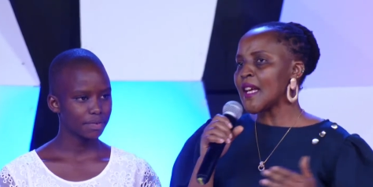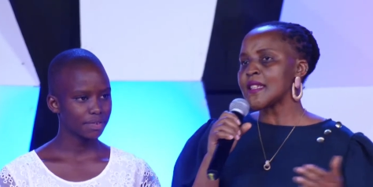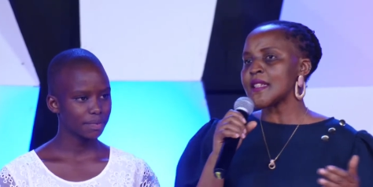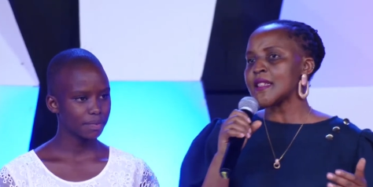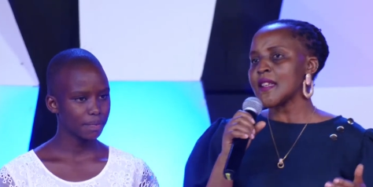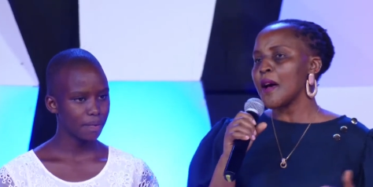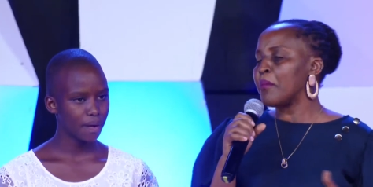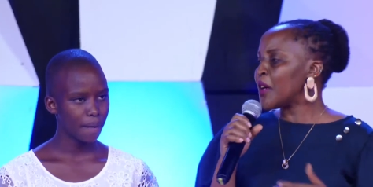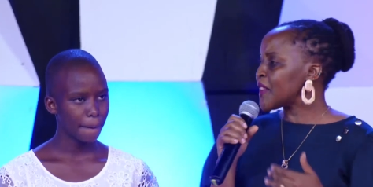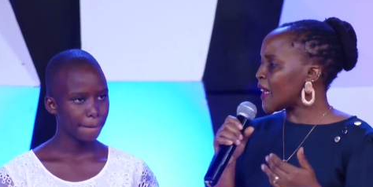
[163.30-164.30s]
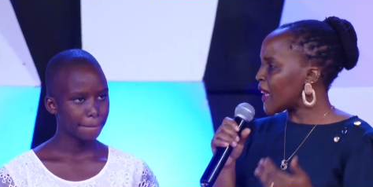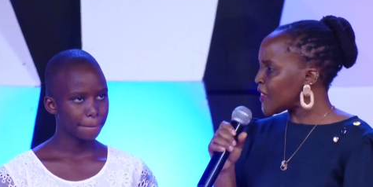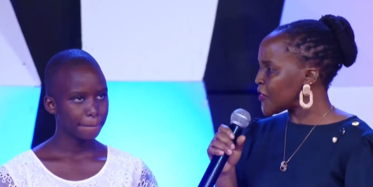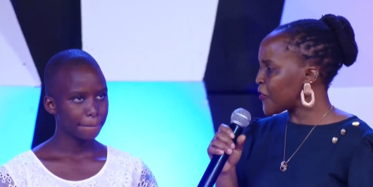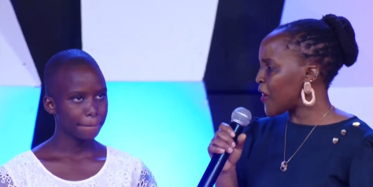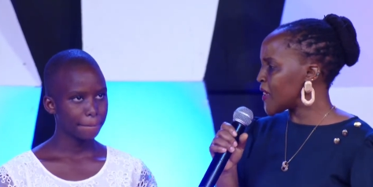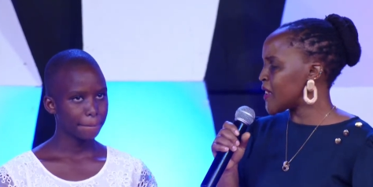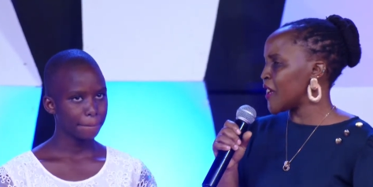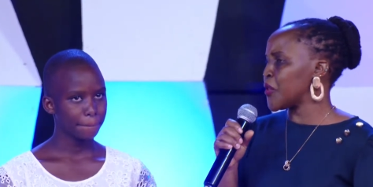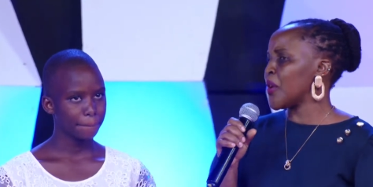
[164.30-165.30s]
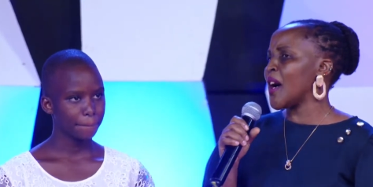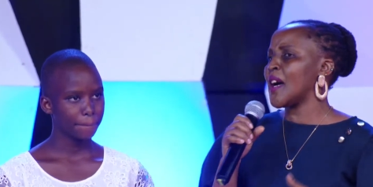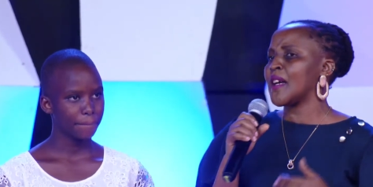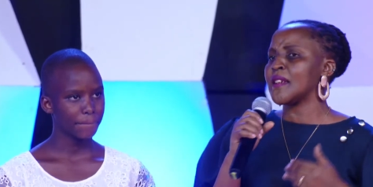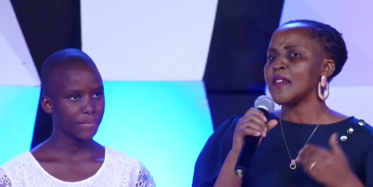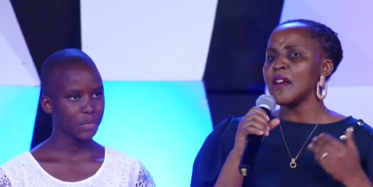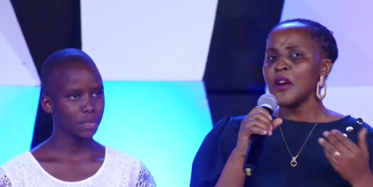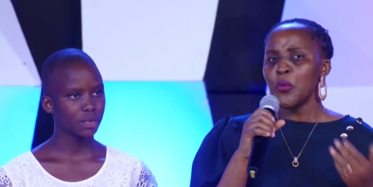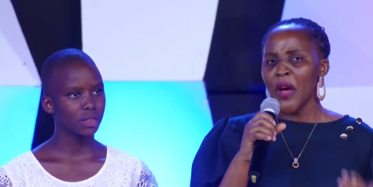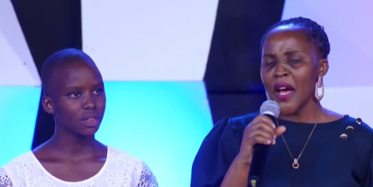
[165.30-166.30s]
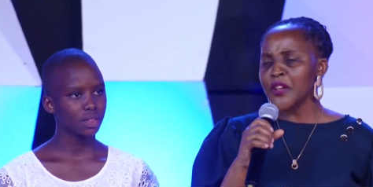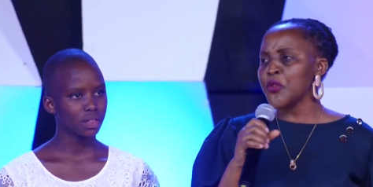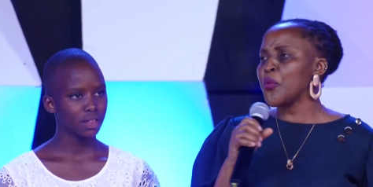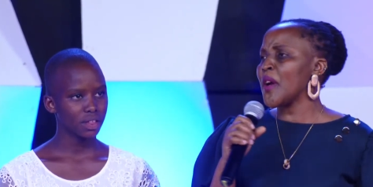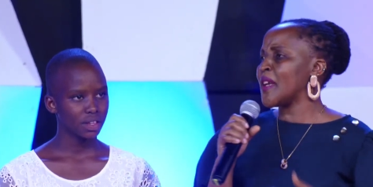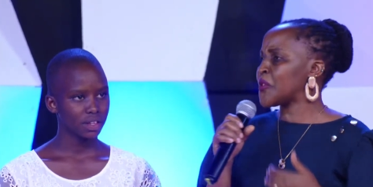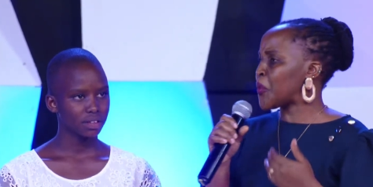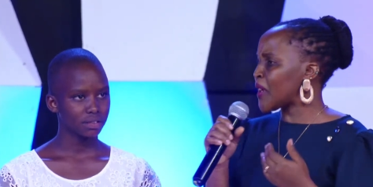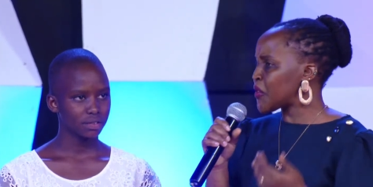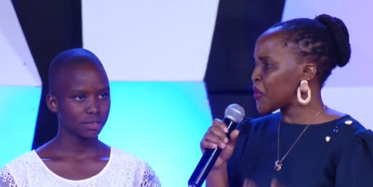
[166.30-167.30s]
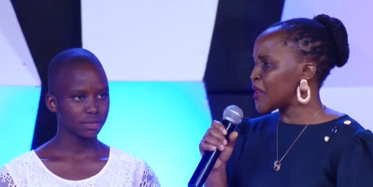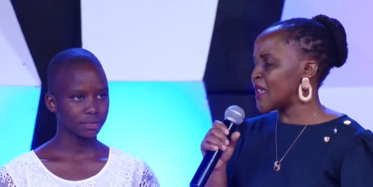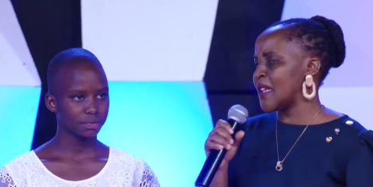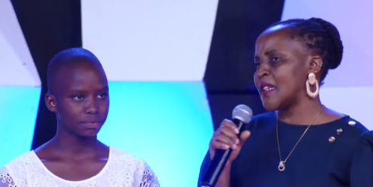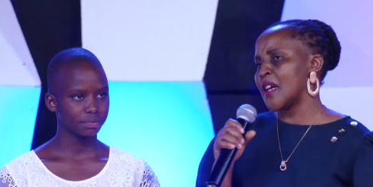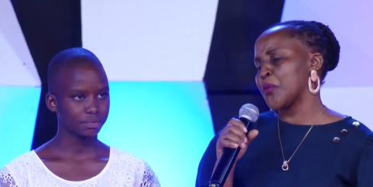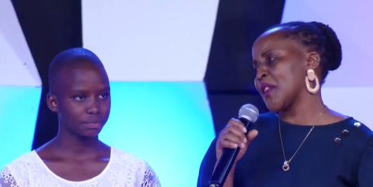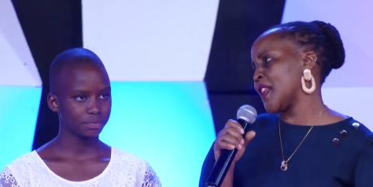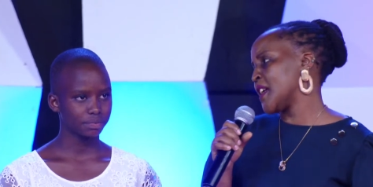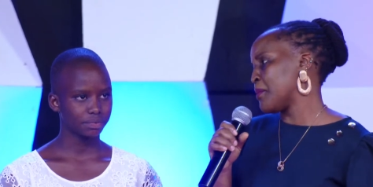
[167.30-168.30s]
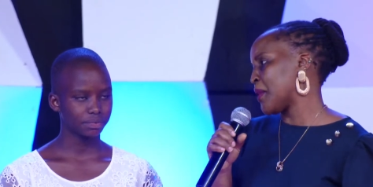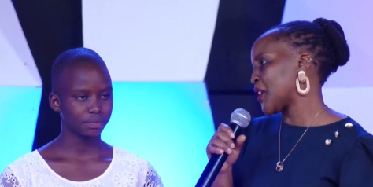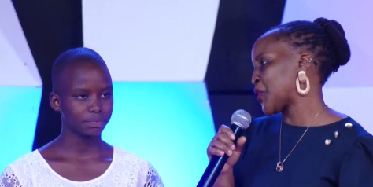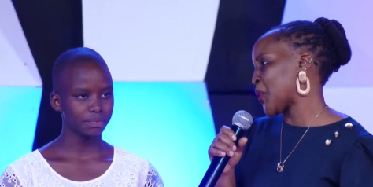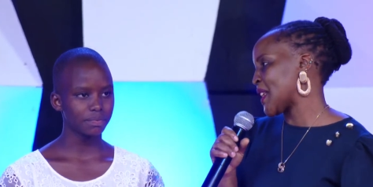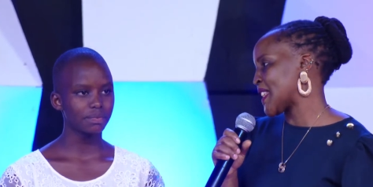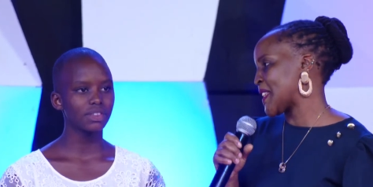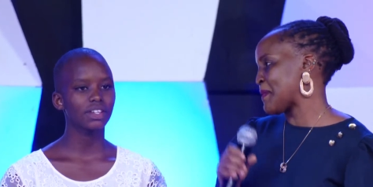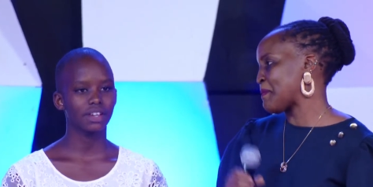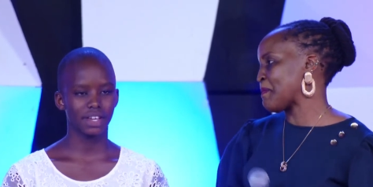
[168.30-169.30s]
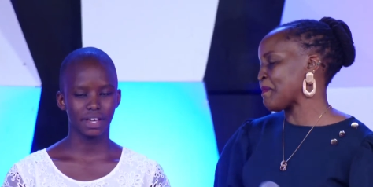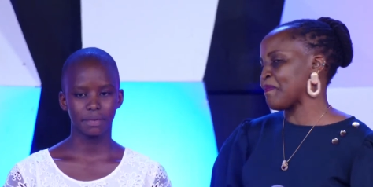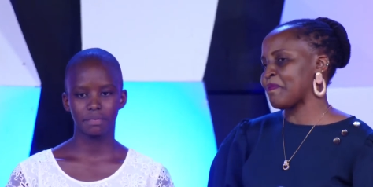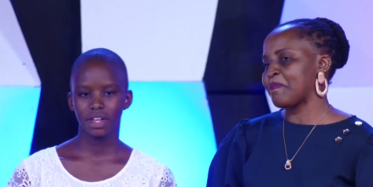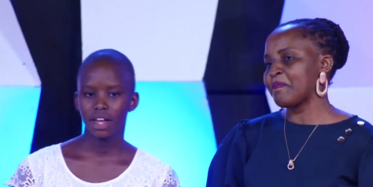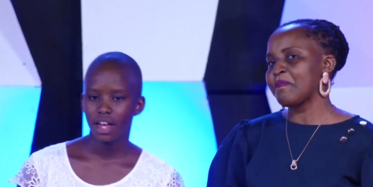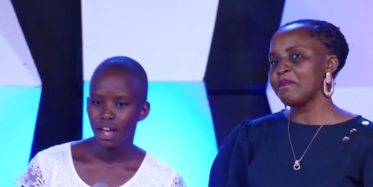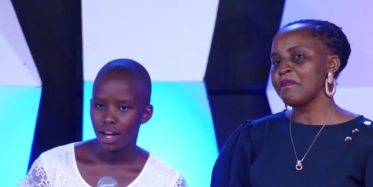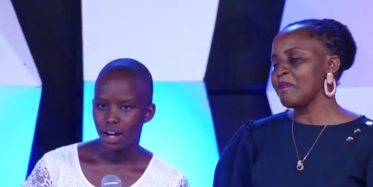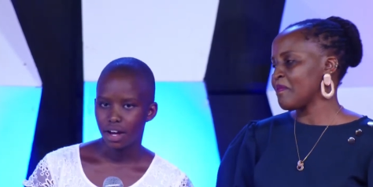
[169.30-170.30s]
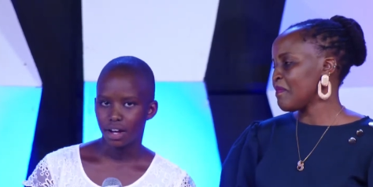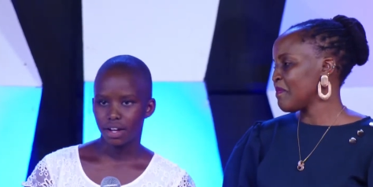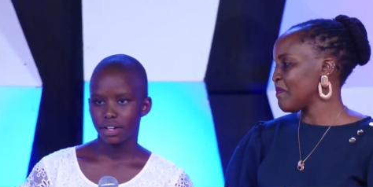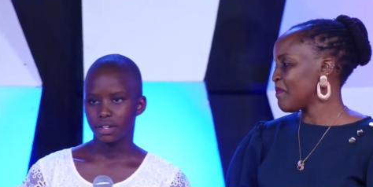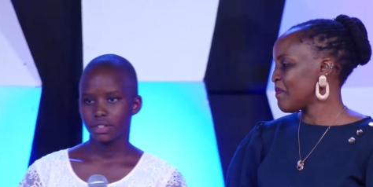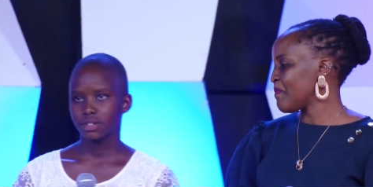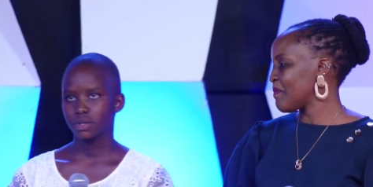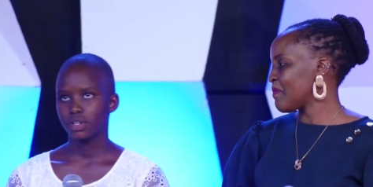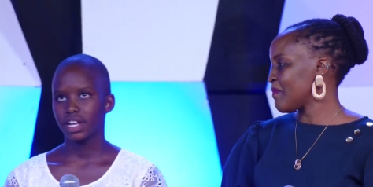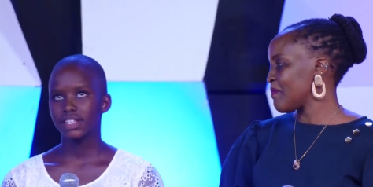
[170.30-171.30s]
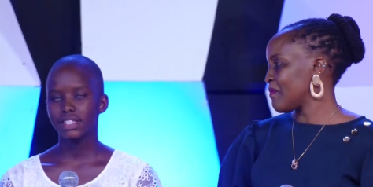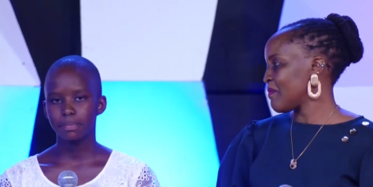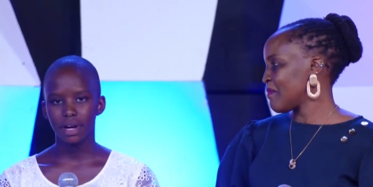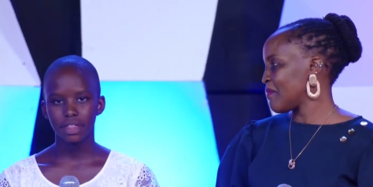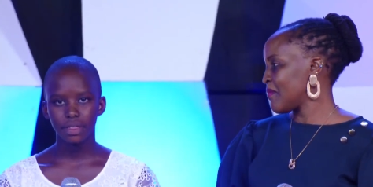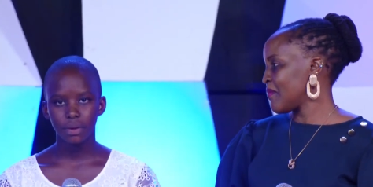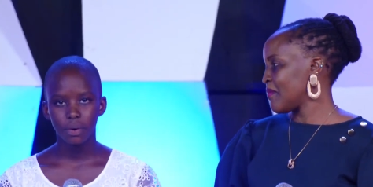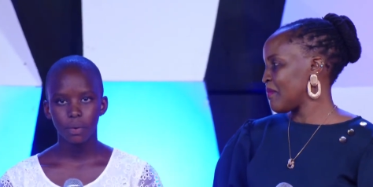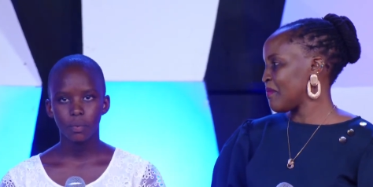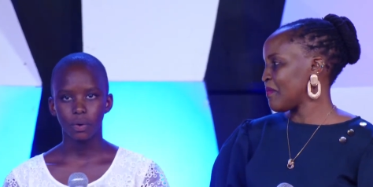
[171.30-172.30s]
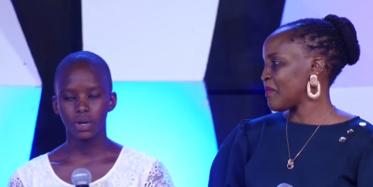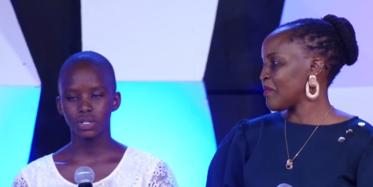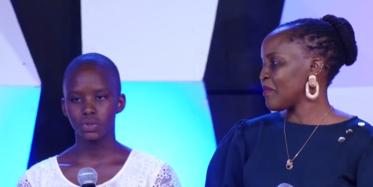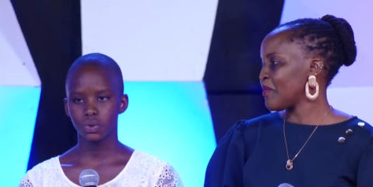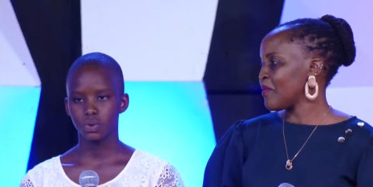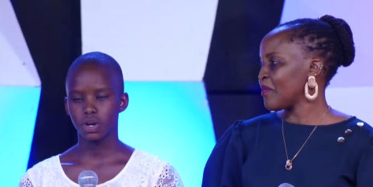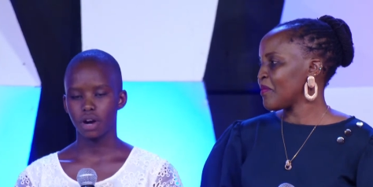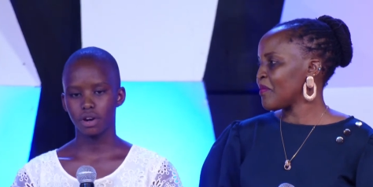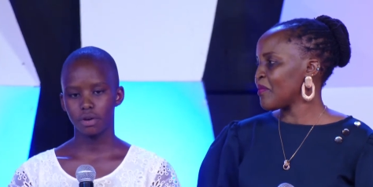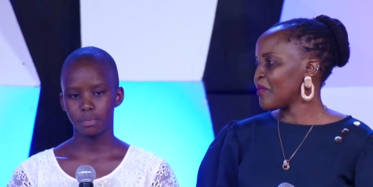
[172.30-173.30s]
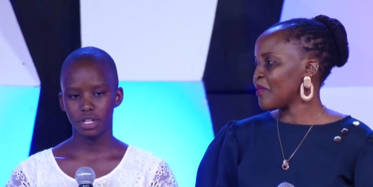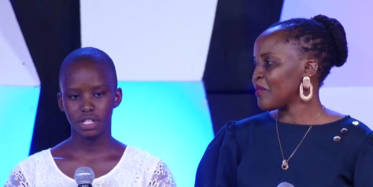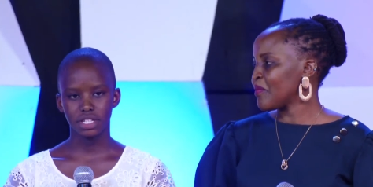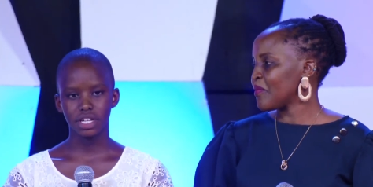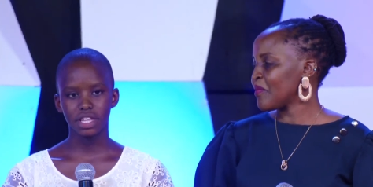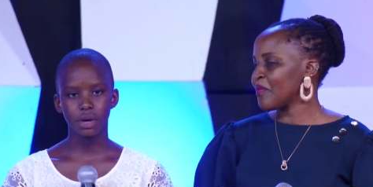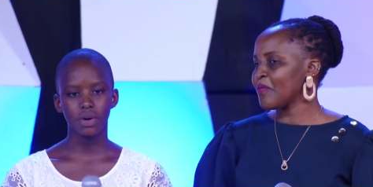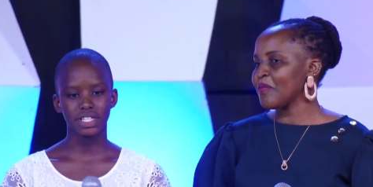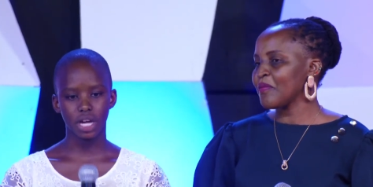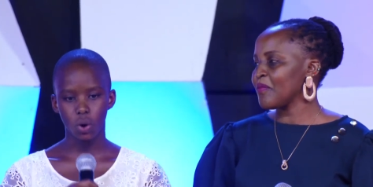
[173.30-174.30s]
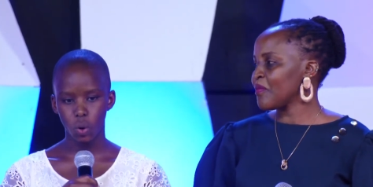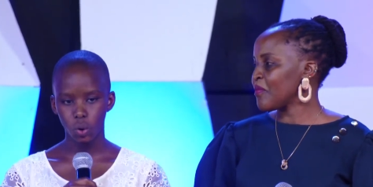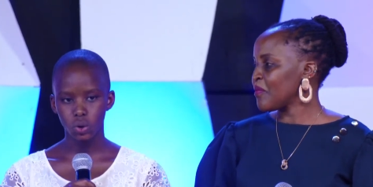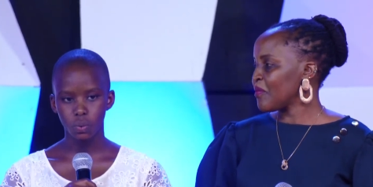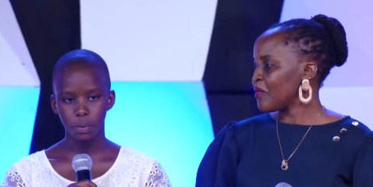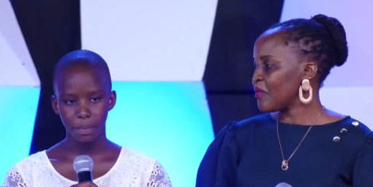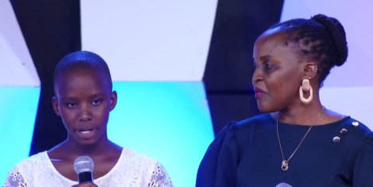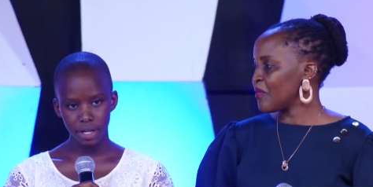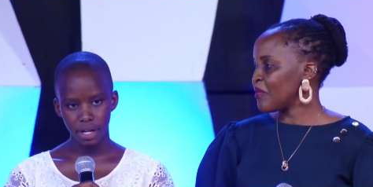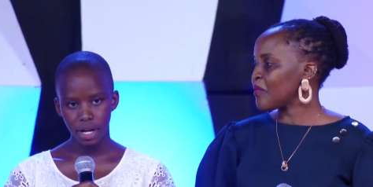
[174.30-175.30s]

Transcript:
Speaker 1: us about the last frontier you had, where you went, what you did, and what the impact was?
Speaker 2: Okay. Uh, so last month, we went to our community. There was an old woman.